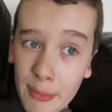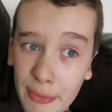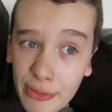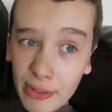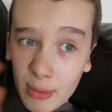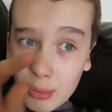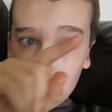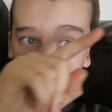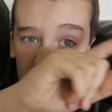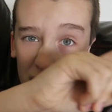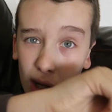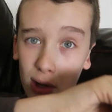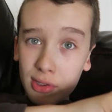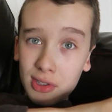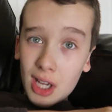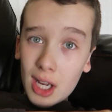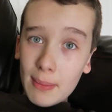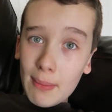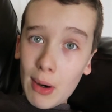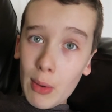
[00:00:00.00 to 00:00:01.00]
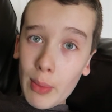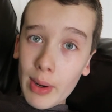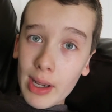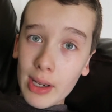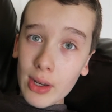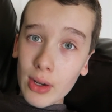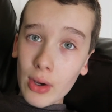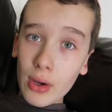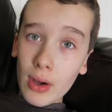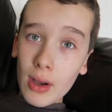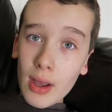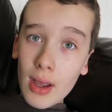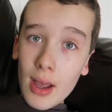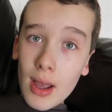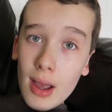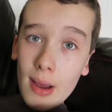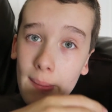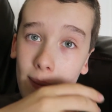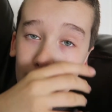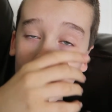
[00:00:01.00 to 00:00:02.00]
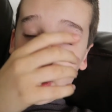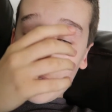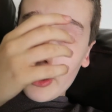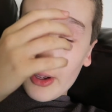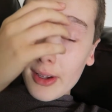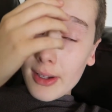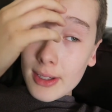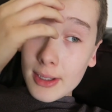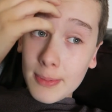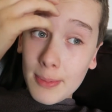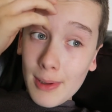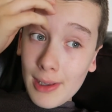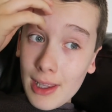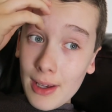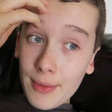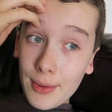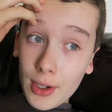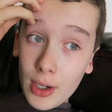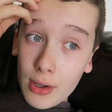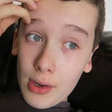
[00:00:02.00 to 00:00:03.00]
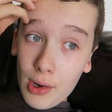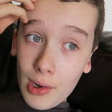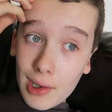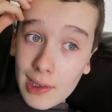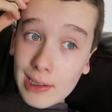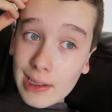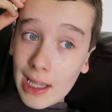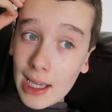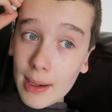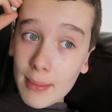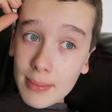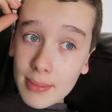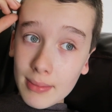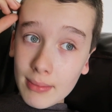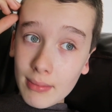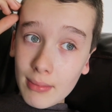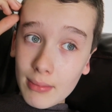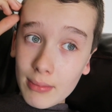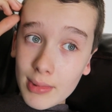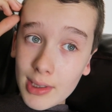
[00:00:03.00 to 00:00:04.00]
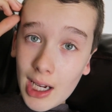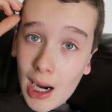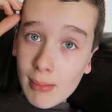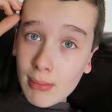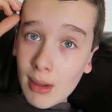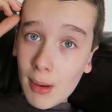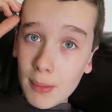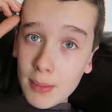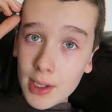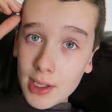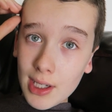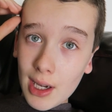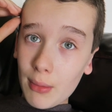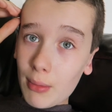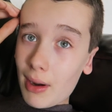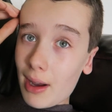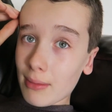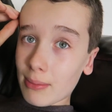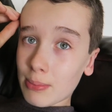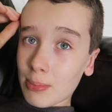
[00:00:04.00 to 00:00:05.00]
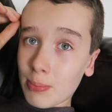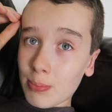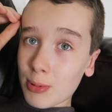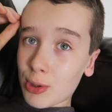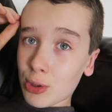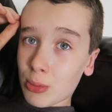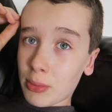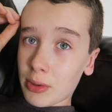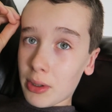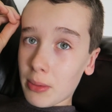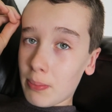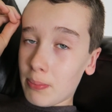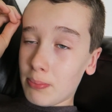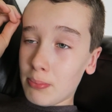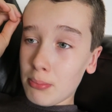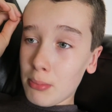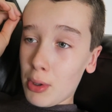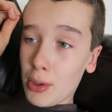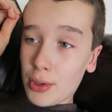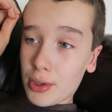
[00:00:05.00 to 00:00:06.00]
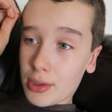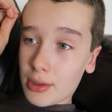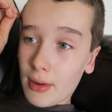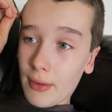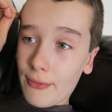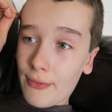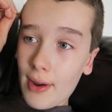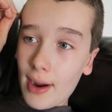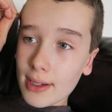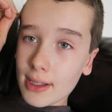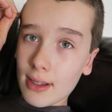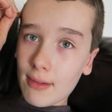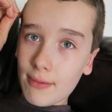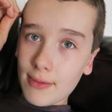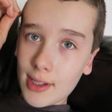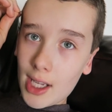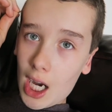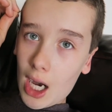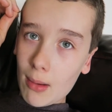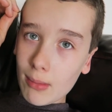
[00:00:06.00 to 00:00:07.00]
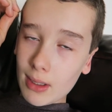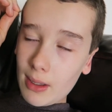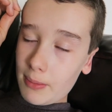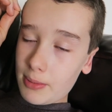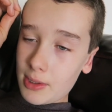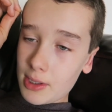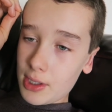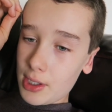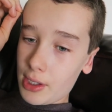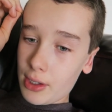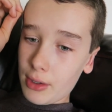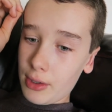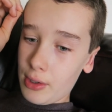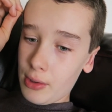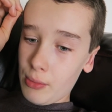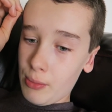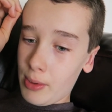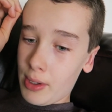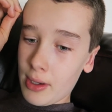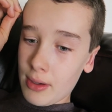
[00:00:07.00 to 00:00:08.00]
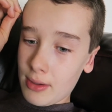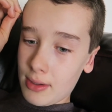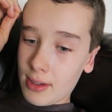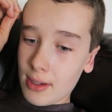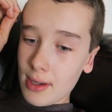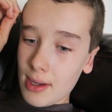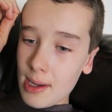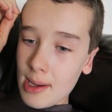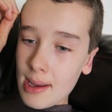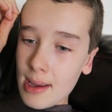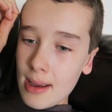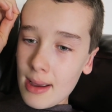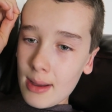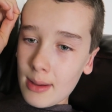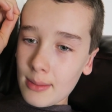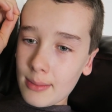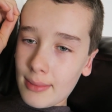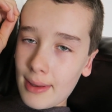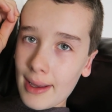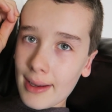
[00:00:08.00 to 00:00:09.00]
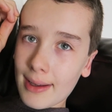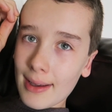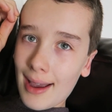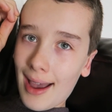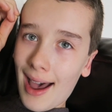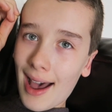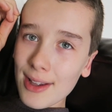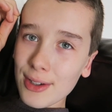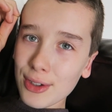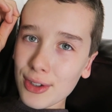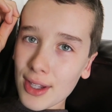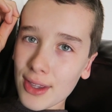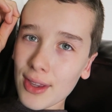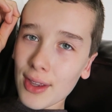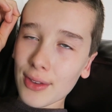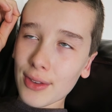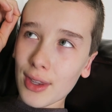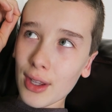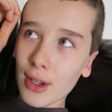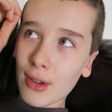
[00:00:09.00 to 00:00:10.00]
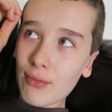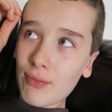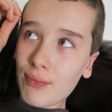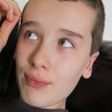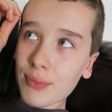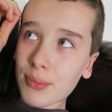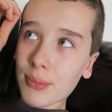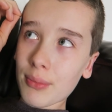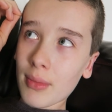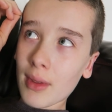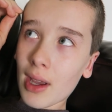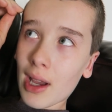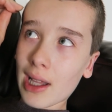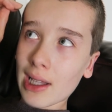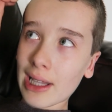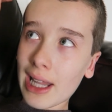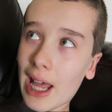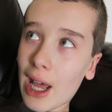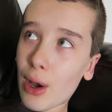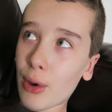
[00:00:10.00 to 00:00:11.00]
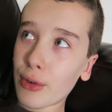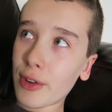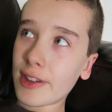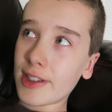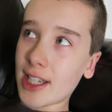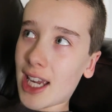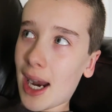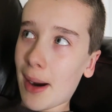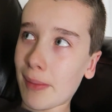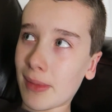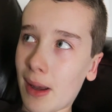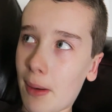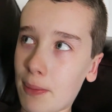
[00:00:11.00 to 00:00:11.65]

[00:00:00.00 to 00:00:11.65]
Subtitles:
from just outside my window, because believe it or not, climb time lapses are some of the most effective time lapses you could do, because like I just think that the cloud time